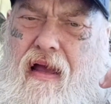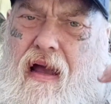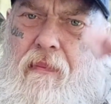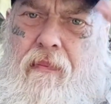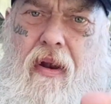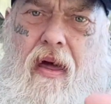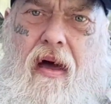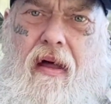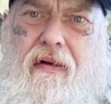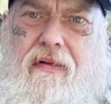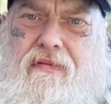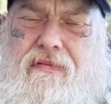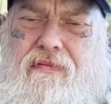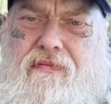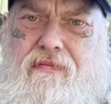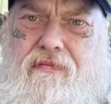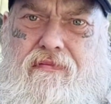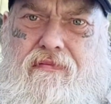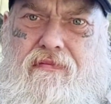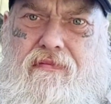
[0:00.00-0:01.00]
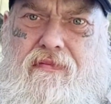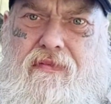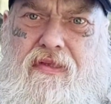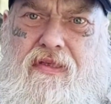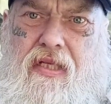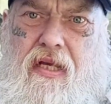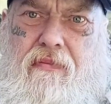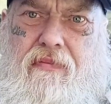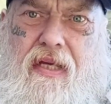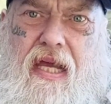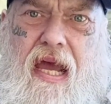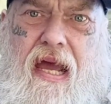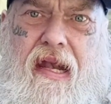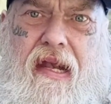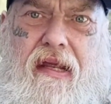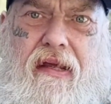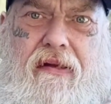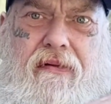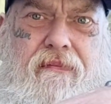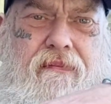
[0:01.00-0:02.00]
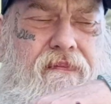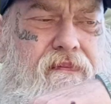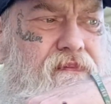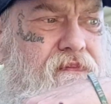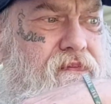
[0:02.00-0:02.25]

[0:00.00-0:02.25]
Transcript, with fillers: I'm not some kind of